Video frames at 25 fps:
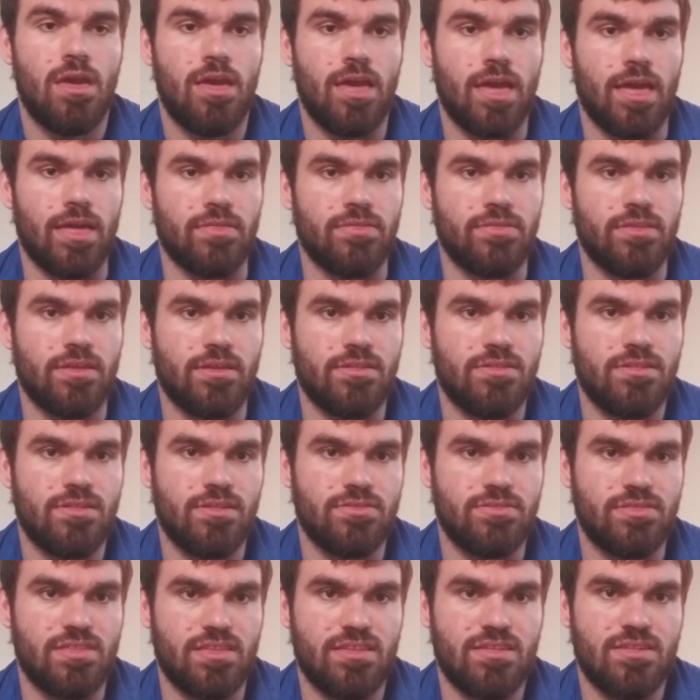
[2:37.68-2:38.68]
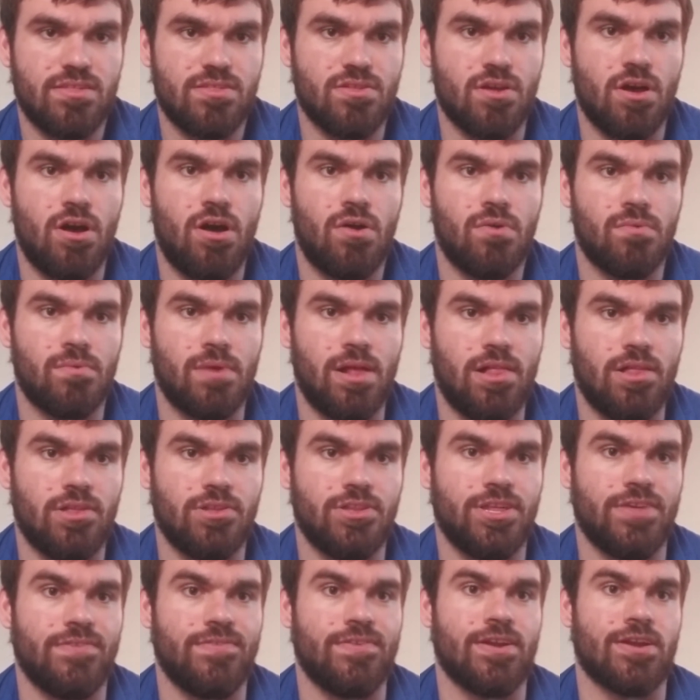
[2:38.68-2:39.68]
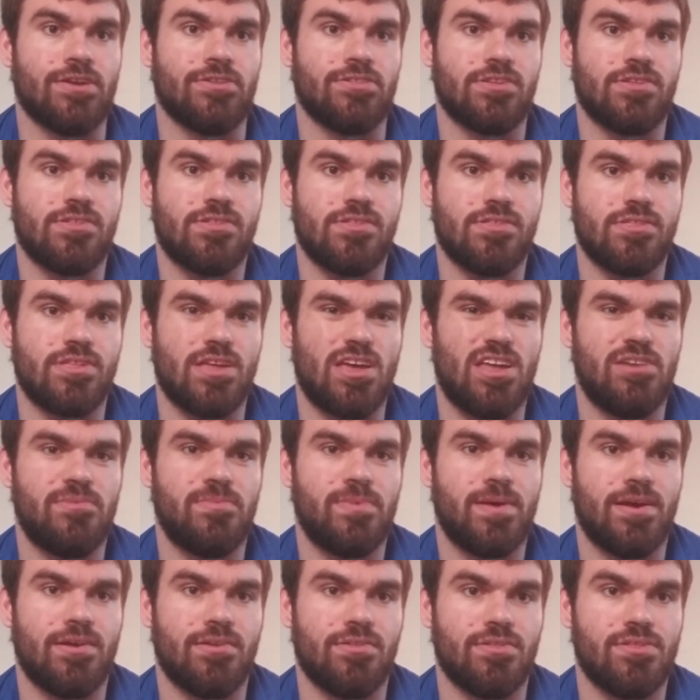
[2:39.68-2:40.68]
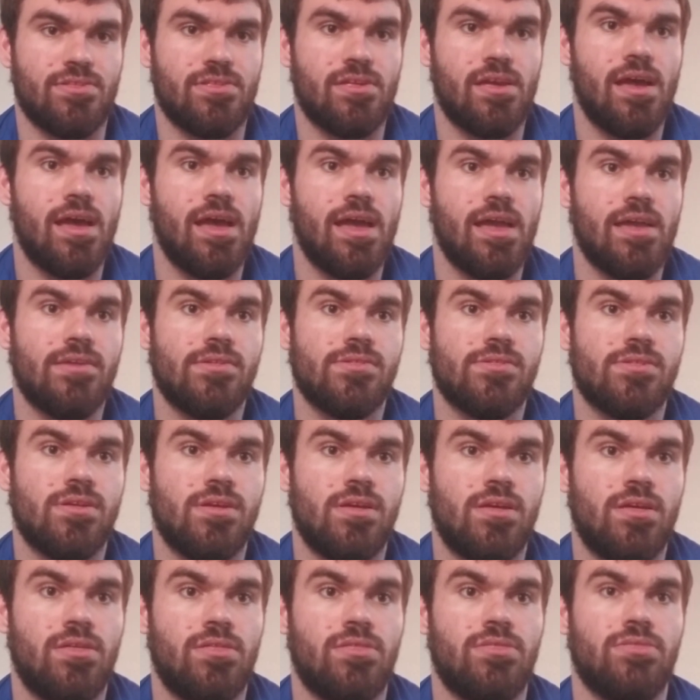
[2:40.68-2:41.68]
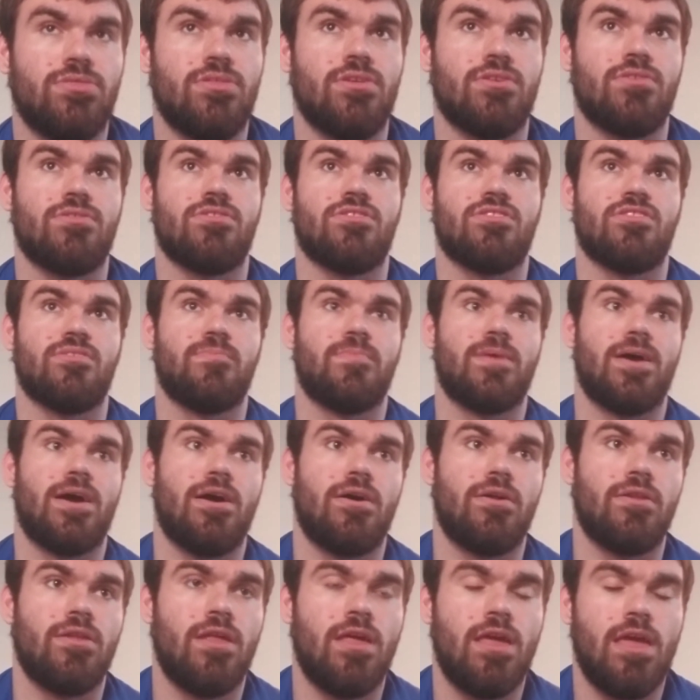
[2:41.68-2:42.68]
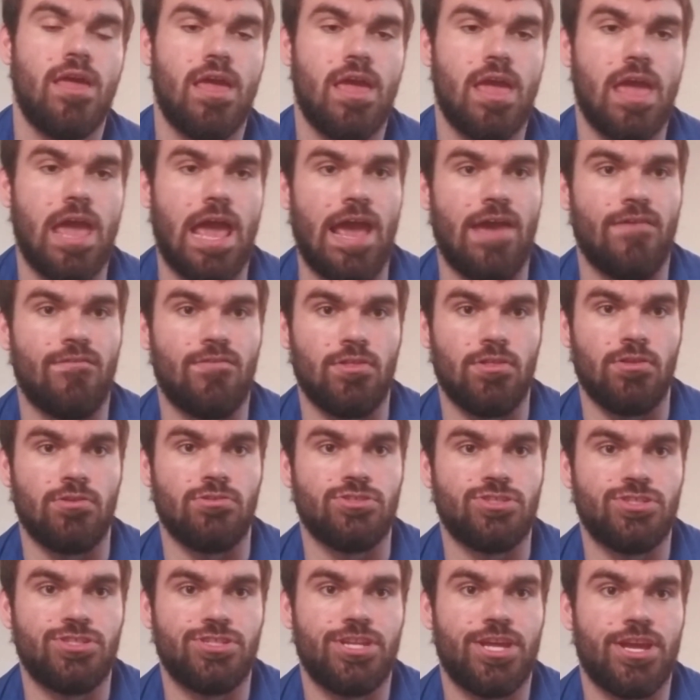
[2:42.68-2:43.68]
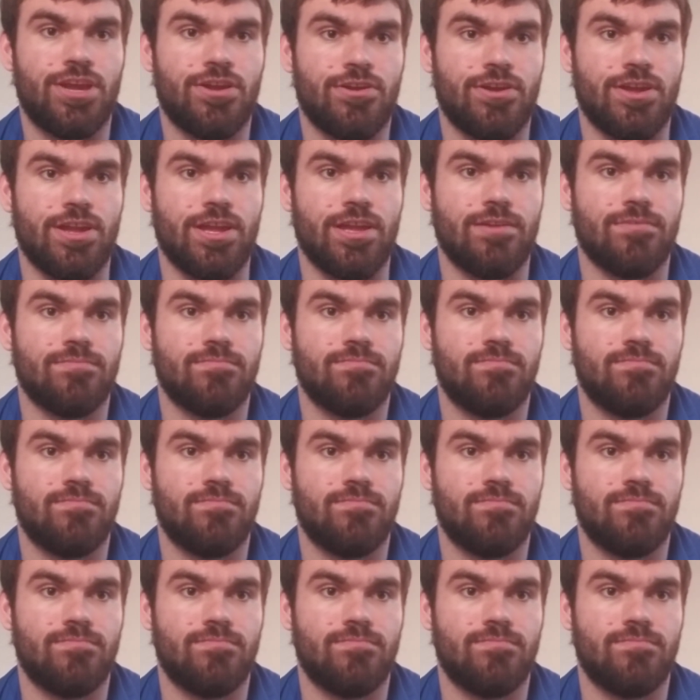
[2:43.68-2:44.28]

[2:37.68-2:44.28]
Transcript: this is all relative here. This is not about size. This is about evolutionary